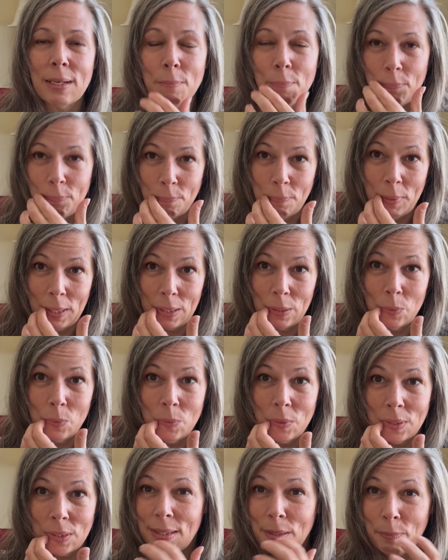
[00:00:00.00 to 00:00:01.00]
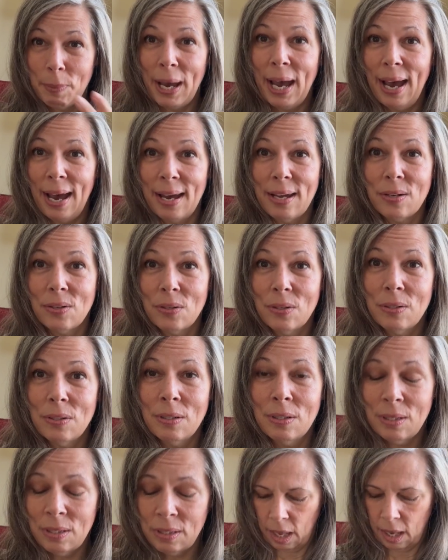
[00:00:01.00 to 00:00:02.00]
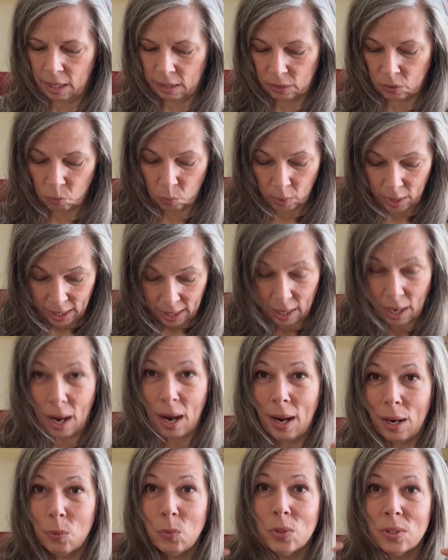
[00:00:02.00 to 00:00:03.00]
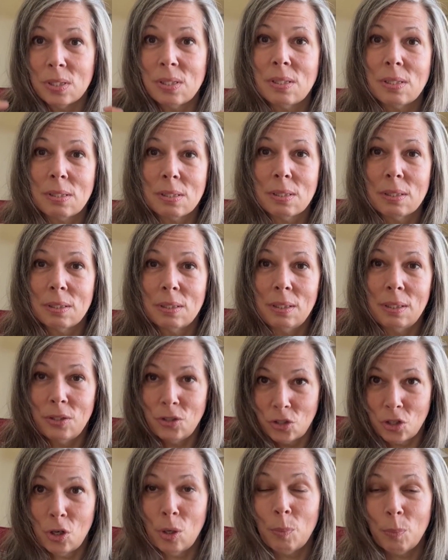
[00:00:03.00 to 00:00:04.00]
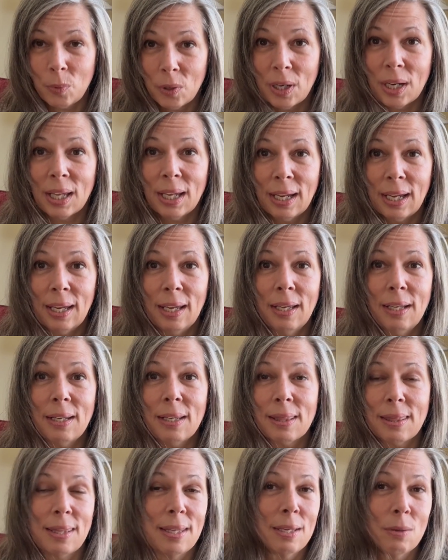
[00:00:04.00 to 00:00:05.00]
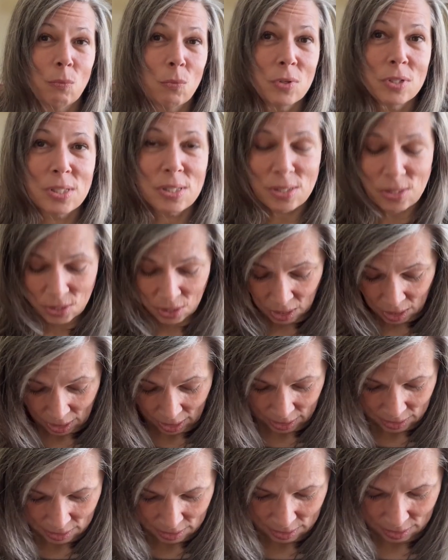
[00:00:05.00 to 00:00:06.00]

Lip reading: about the pattern and the way I was interpreting it that was not